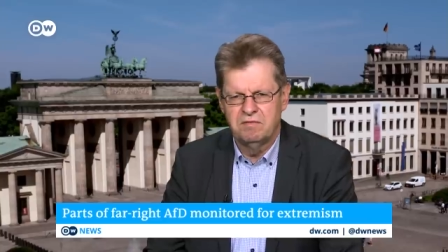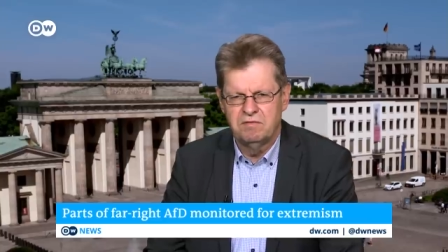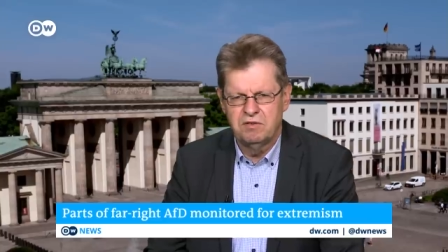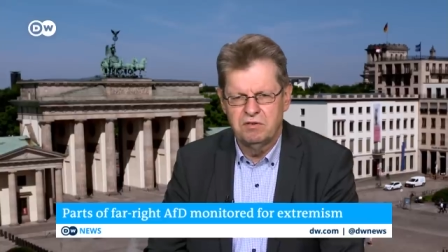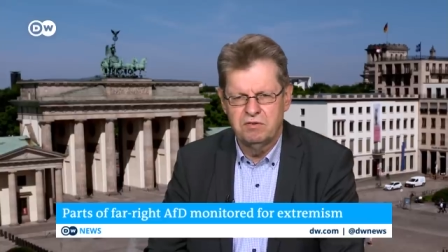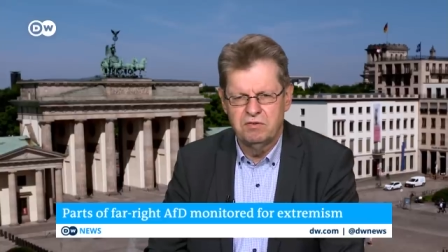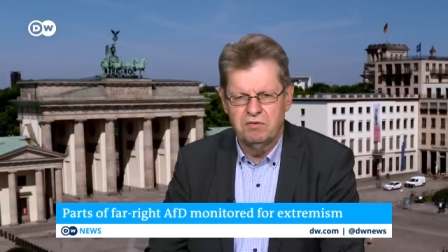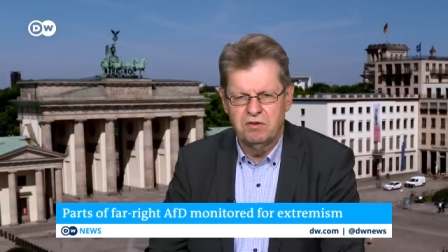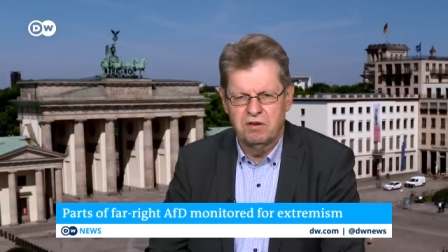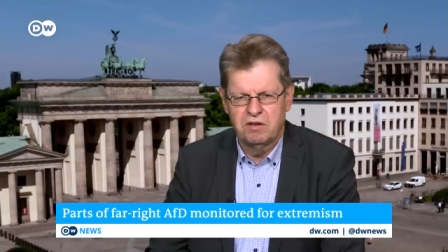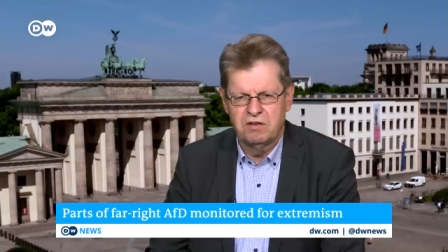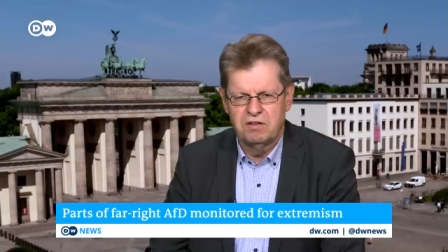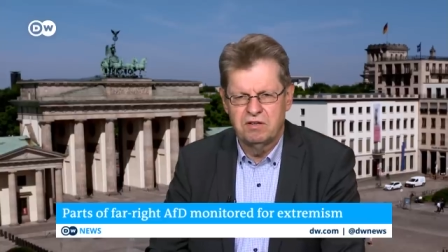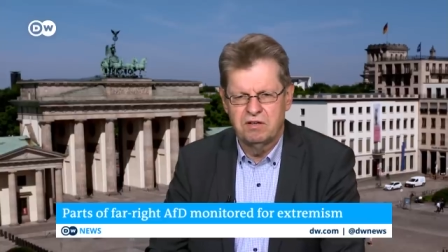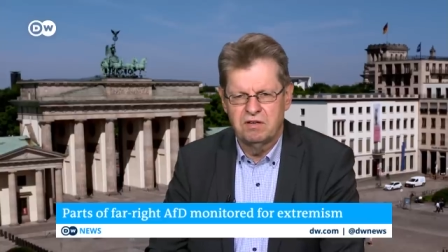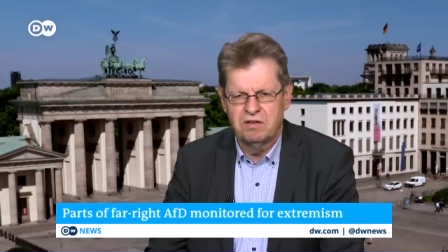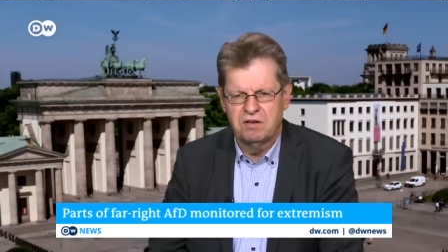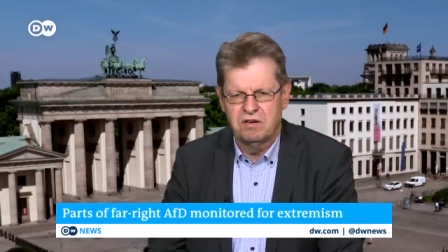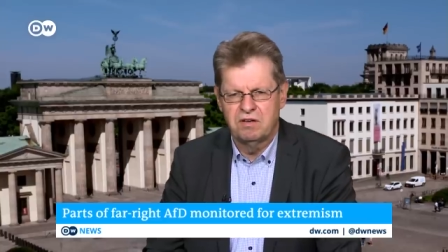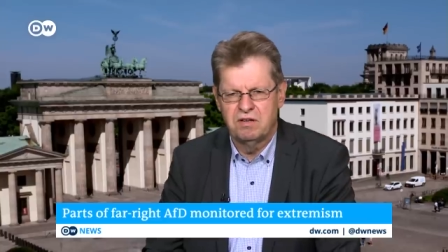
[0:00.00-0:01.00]
view
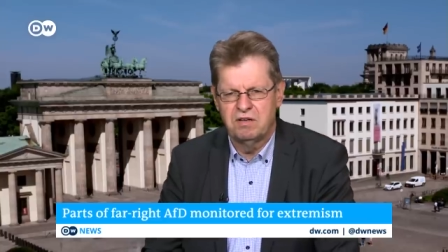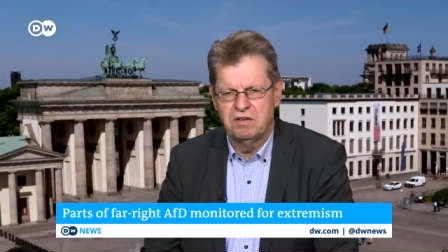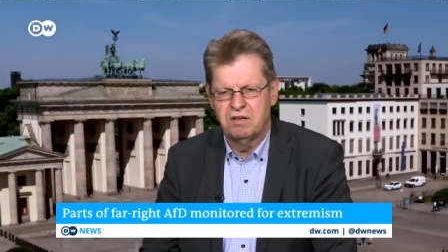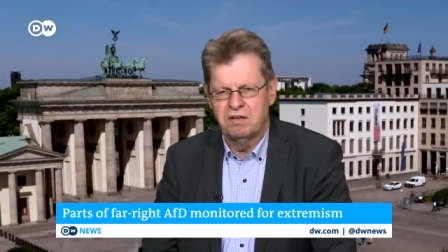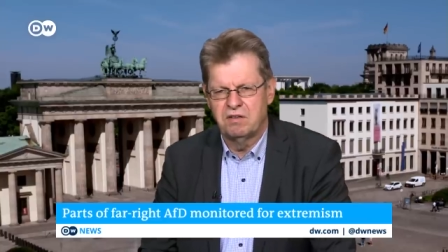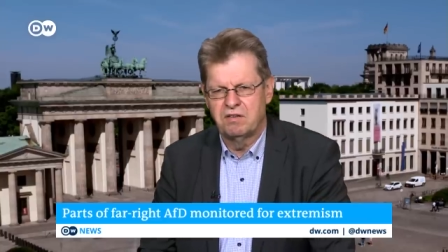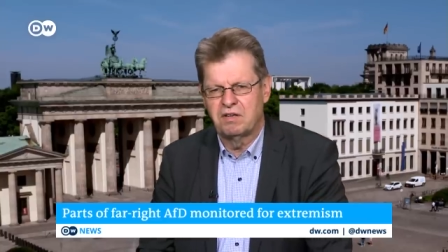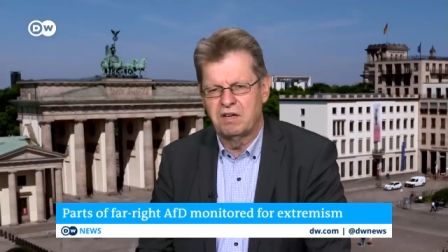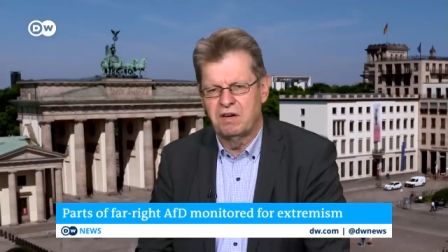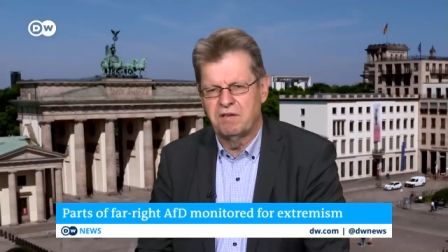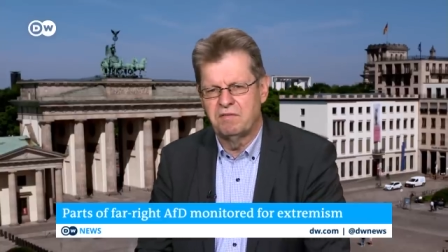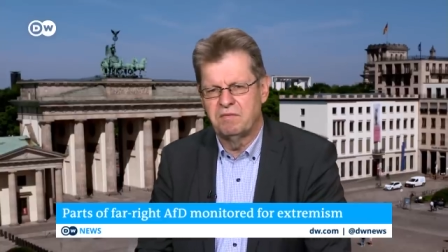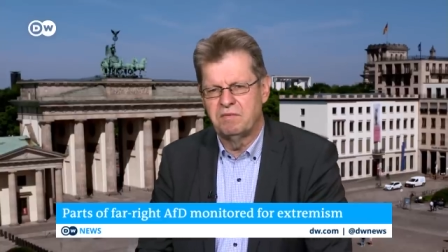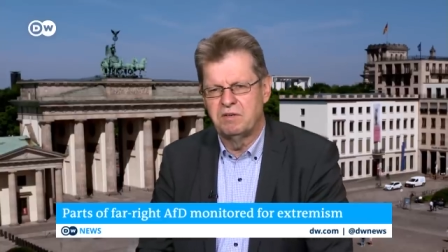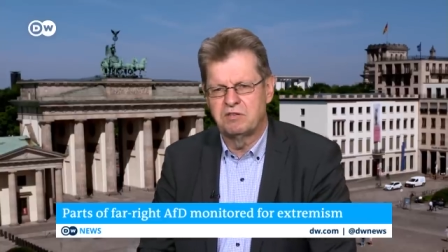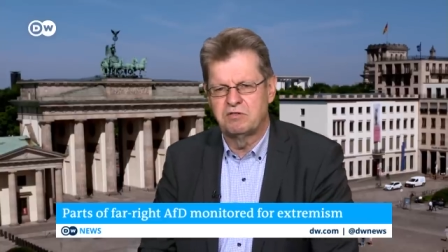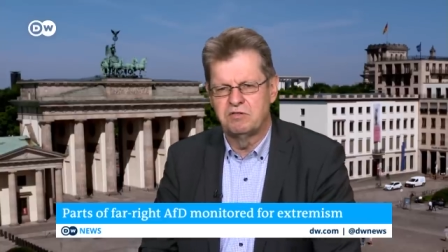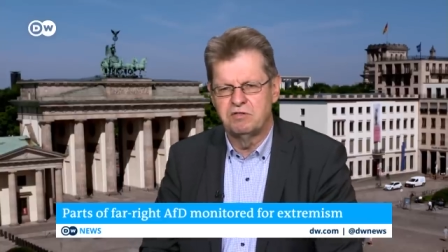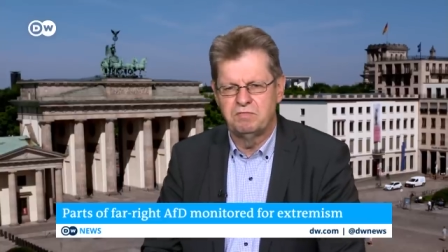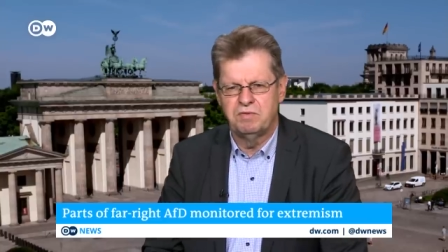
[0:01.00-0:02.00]
on, on, on the
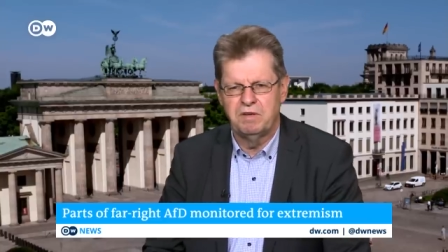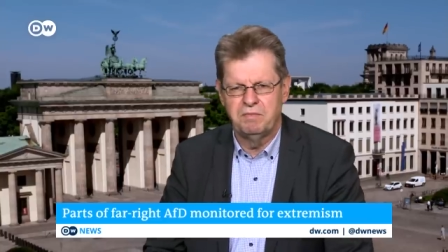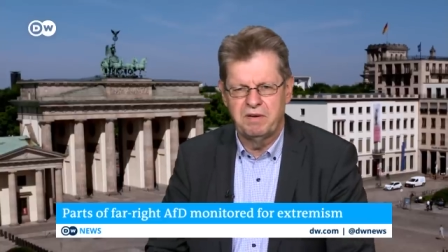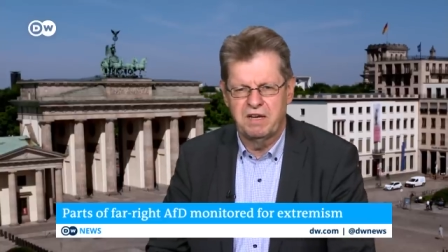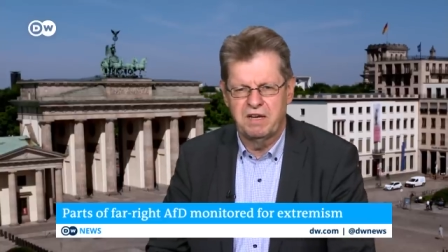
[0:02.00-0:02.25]
government could be